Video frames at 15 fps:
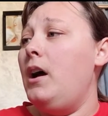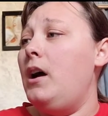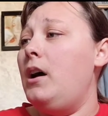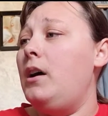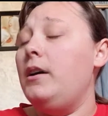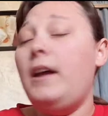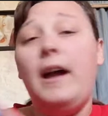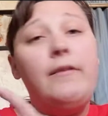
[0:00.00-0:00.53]

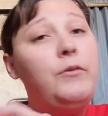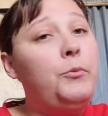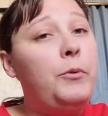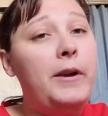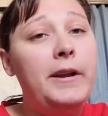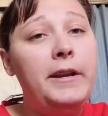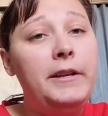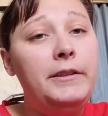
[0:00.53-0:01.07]

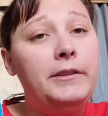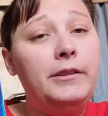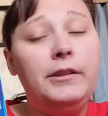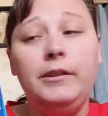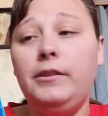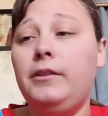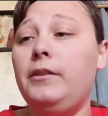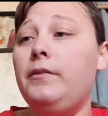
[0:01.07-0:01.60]
Haven't read
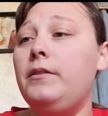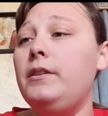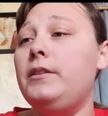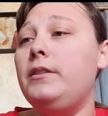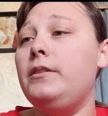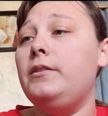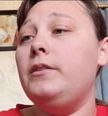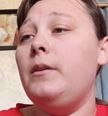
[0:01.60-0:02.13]
it.
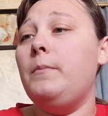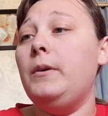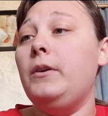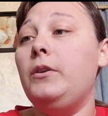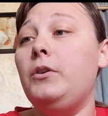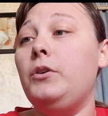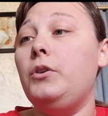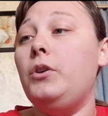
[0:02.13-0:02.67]
This is
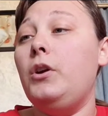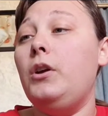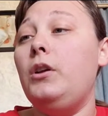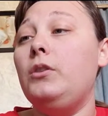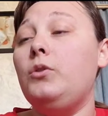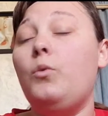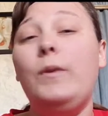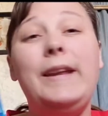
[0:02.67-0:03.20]
number
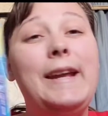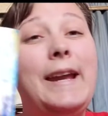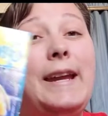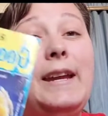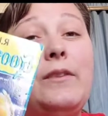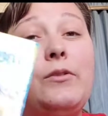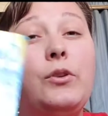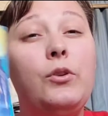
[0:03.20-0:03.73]

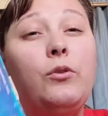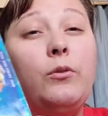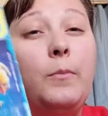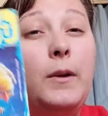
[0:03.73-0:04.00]
28 in the